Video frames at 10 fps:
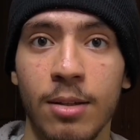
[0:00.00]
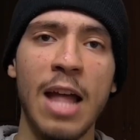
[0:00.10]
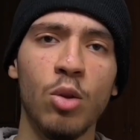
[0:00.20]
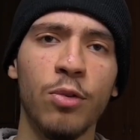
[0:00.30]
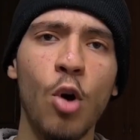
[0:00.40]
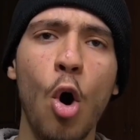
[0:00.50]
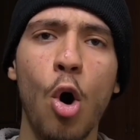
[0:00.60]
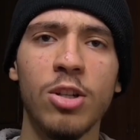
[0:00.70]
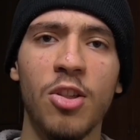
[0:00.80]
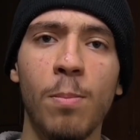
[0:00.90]
And of
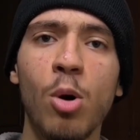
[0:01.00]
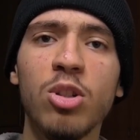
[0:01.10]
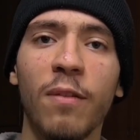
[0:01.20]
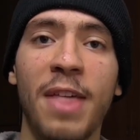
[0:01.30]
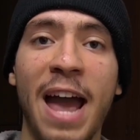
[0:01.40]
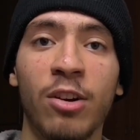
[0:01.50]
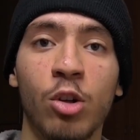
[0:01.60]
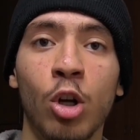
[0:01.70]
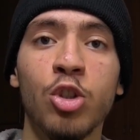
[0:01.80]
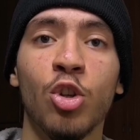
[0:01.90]
course, the most of the
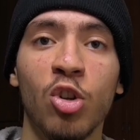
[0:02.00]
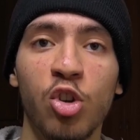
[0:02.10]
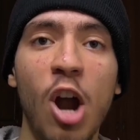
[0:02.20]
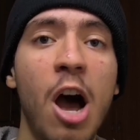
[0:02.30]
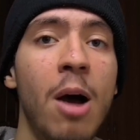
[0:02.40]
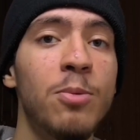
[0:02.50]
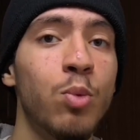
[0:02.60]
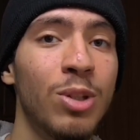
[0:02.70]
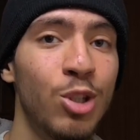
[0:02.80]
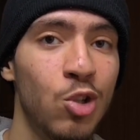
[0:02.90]
agricultural
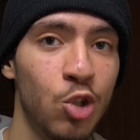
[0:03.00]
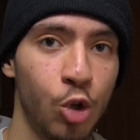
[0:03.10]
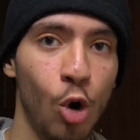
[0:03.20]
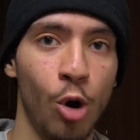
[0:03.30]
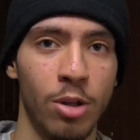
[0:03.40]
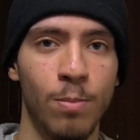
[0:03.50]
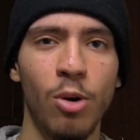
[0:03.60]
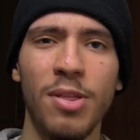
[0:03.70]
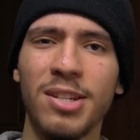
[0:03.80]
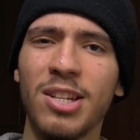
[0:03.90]
crops will destroy.
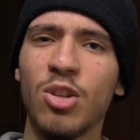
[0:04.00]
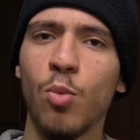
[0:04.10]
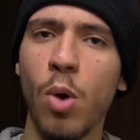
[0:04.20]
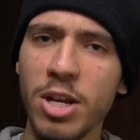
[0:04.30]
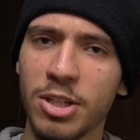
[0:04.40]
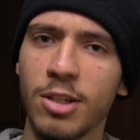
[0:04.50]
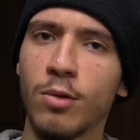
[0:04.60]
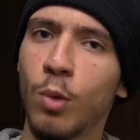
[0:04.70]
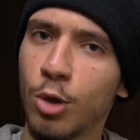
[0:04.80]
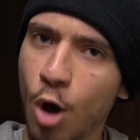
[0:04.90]
But the
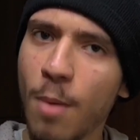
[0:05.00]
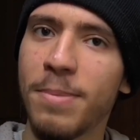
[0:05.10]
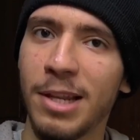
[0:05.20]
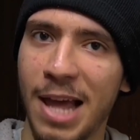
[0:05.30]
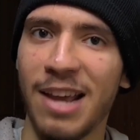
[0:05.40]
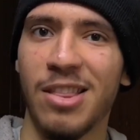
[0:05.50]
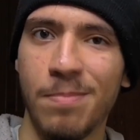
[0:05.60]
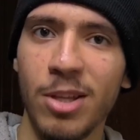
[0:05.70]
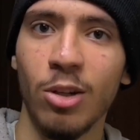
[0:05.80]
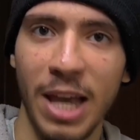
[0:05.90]
situation will not be like the
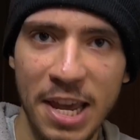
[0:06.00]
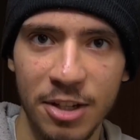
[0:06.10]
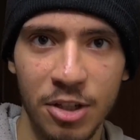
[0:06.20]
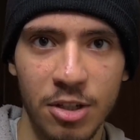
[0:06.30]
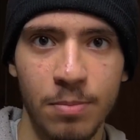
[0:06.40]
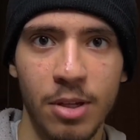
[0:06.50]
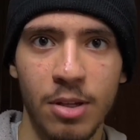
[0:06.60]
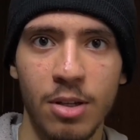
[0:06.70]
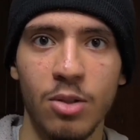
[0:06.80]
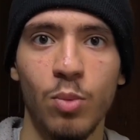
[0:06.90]
Middle Ages
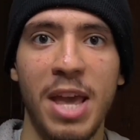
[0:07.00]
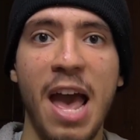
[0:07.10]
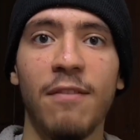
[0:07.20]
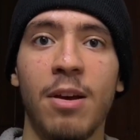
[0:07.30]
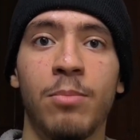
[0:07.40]
because we have a